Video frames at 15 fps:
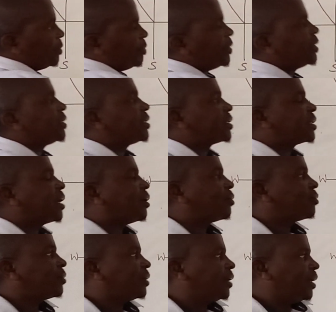it means
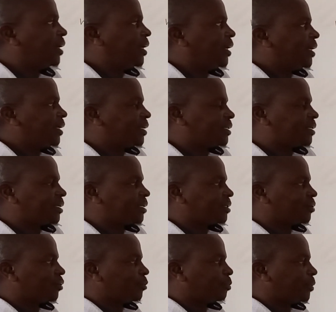town S has
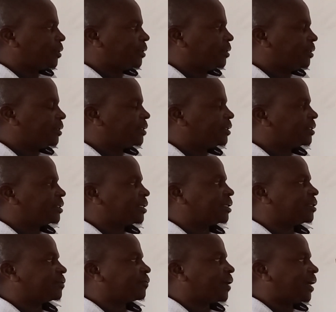not been
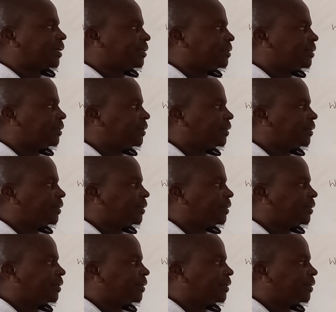satisfied.